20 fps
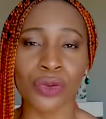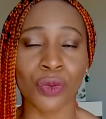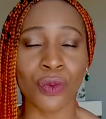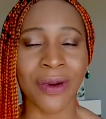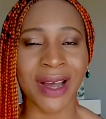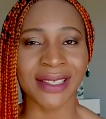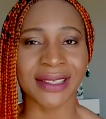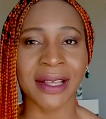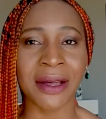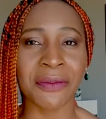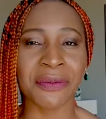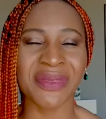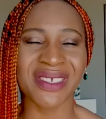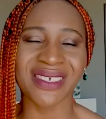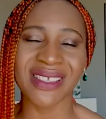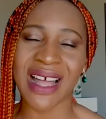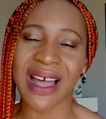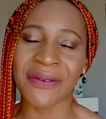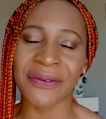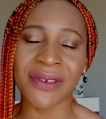to water
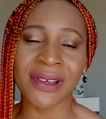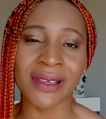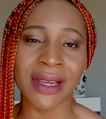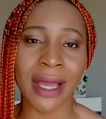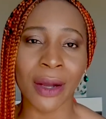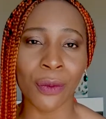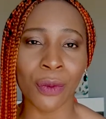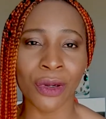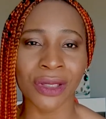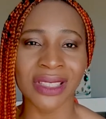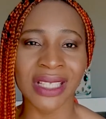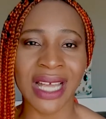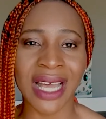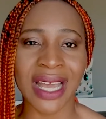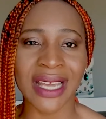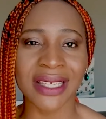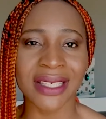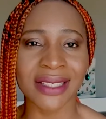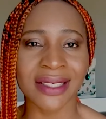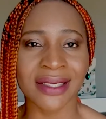bill i feel like water
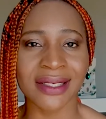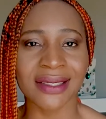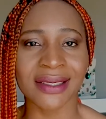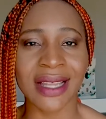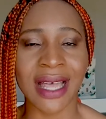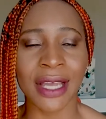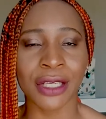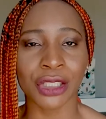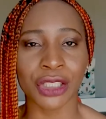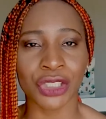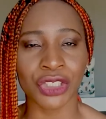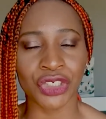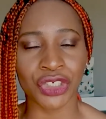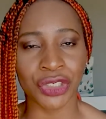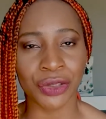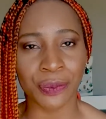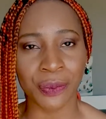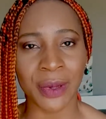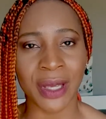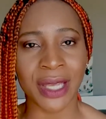is like the
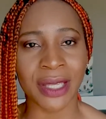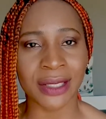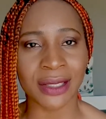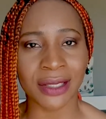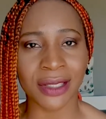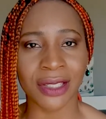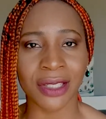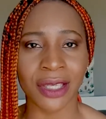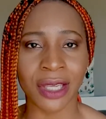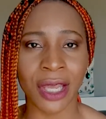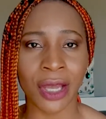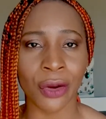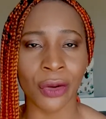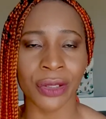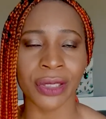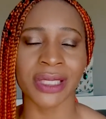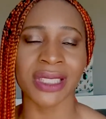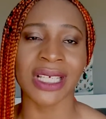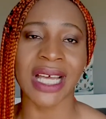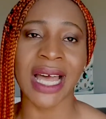cheapest here
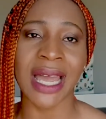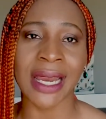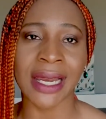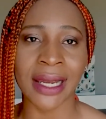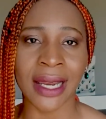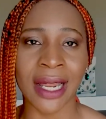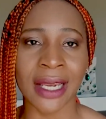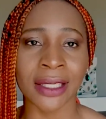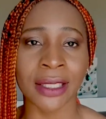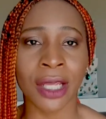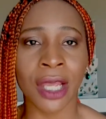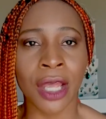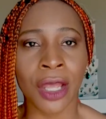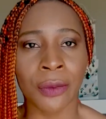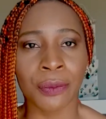on the island